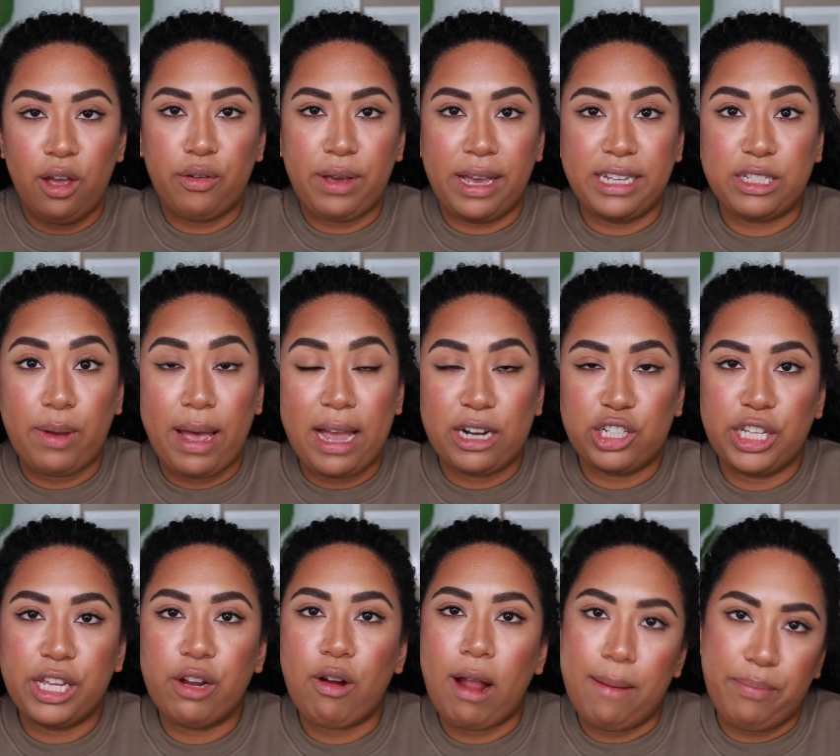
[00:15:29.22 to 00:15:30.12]
Okay, so I
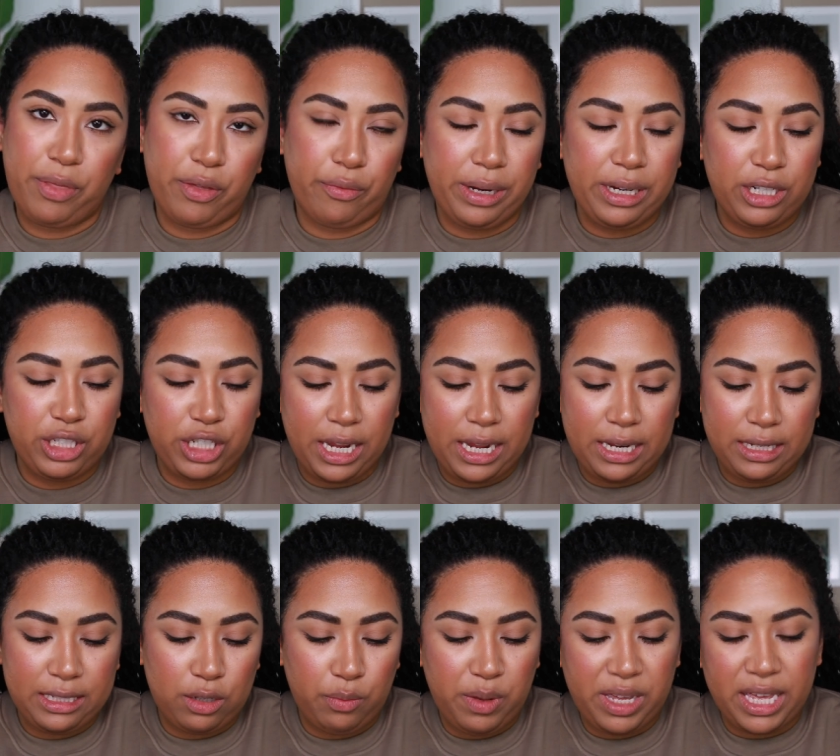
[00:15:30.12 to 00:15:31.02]
actually grabbed three
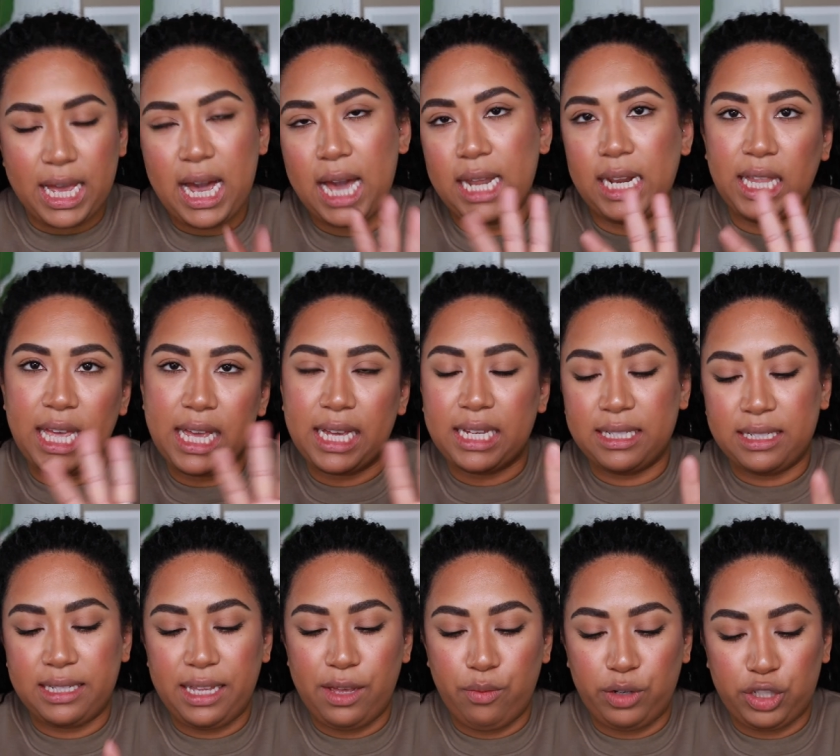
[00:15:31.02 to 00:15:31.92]
shades so we could kind of like
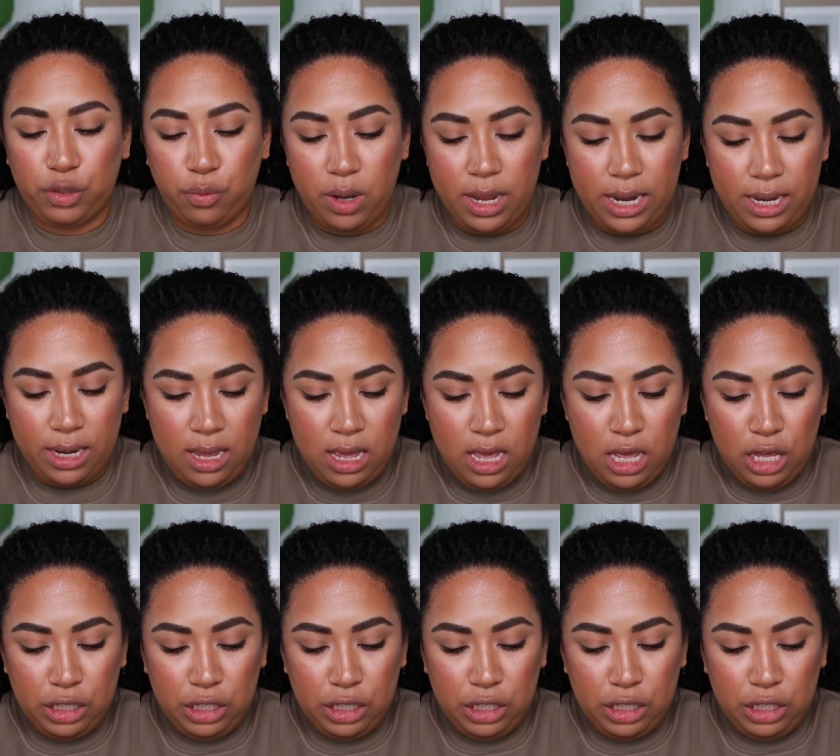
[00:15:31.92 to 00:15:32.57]
see which one.